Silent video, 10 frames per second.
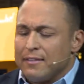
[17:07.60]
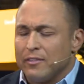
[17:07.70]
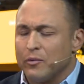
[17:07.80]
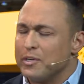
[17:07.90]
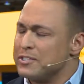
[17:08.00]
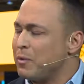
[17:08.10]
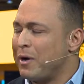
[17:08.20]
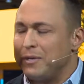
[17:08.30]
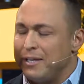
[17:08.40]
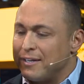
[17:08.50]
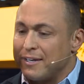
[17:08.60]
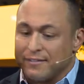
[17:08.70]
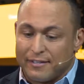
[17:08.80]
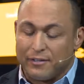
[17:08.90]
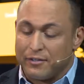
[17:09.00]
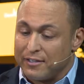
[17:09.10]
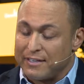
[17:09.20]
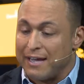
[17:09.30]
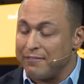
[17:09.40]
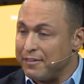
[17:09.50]
the reason why we need to continue to
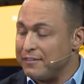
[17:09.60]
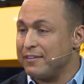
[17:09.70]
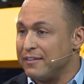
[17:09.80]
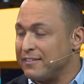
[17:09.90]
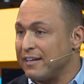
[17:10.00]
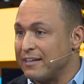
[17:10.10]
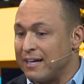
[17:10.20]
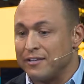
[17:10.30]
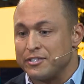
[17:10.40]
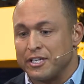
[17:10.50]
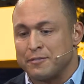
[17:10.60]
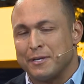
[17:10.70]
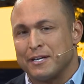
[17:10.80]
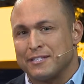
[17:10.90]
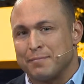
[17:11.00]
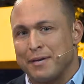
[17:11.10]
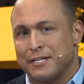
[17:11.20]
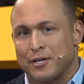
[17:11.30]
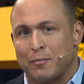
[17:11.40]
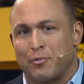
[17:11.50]
dive into the technology is because it
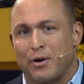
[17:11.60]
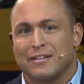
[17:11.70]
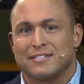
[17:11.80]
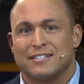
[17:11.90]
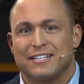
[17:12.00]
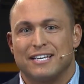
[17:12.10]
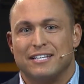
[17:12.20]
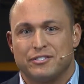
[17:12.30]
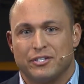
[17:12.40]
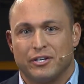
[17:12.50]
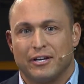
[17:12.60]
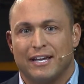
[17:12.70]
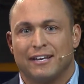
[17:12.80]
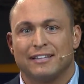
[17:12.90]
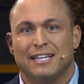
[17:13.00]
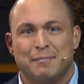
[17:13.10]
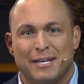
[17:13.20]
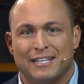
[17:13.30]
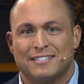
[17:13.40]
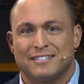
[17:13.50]
makes our process easier. It
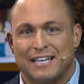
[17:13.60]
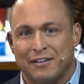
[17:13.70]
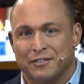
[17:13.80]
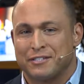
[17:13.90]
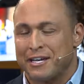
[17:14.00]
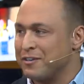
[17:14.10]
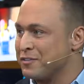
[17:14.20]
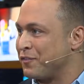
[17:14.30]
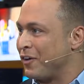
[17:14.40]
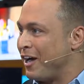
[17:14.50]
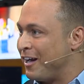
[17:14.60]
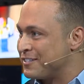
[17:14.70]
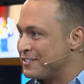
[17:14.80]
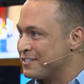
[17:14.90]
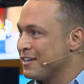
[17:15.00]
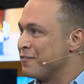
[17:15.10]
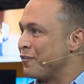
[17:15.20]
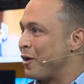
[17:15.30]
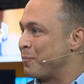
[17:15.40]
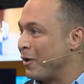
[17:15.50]
eliminates sales cycles for us,
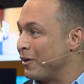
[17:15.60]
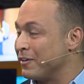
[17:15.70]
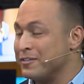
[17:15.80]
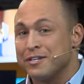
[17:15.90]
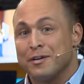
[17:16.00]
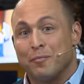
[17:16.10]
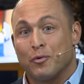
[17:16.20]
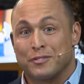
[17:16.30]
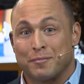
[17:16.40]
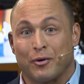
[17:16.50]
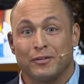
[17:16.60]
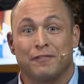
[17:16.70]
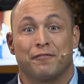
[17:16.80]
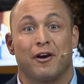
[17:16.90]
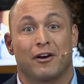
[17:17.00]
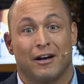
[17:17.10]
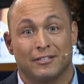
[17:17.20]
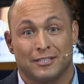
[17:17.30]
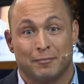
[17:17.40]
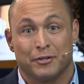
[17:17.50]
for our partners, most importantly for our
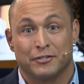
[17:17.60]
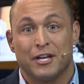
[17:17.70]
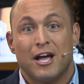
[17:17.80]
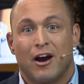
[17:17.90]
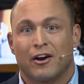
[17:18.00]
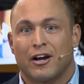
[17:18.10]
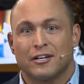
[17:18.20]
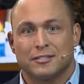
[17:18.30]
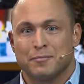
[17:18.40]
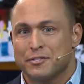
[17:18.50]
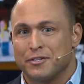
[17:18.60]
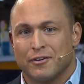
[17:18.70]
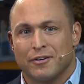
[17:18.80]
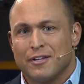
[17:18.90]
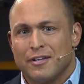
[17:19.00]
customers. Our customers are,